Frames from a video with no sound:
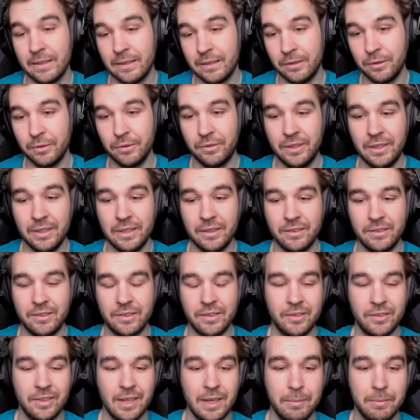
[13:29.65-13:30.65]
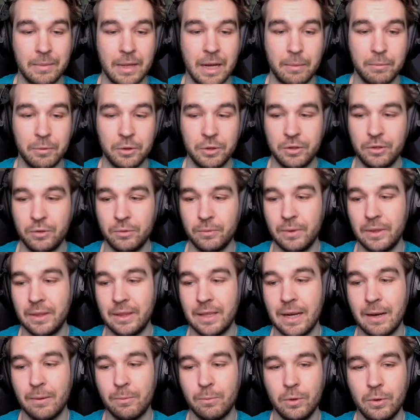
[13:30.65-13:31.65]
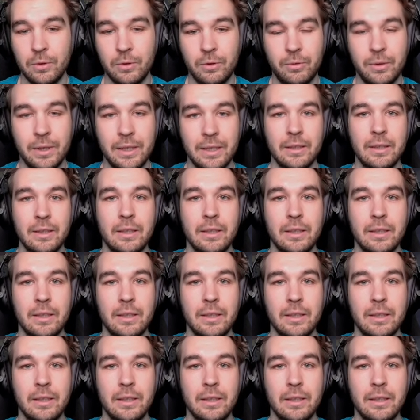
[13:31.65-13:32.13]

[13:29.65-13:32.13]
You see, it's the same damage with that one crit,